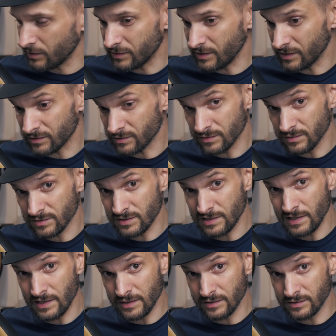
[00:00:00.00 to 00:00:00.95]
that the
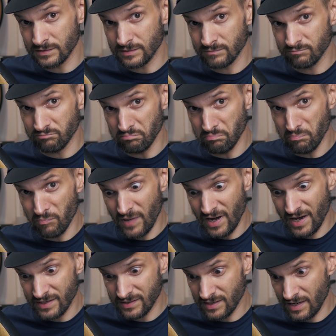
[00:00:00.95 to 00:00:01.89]
sealant
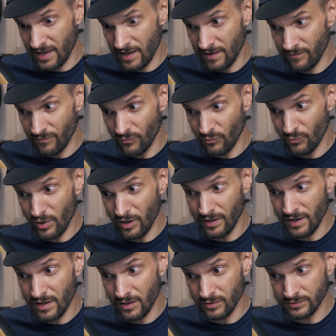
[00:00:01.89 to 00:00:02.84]
might have
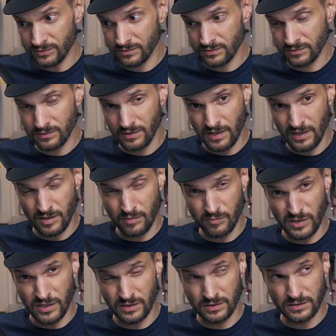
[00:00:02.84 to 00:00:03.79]
run out. And I
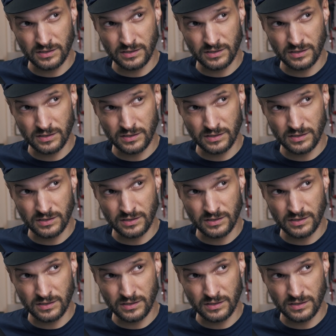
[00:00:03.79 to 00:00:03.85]
mean,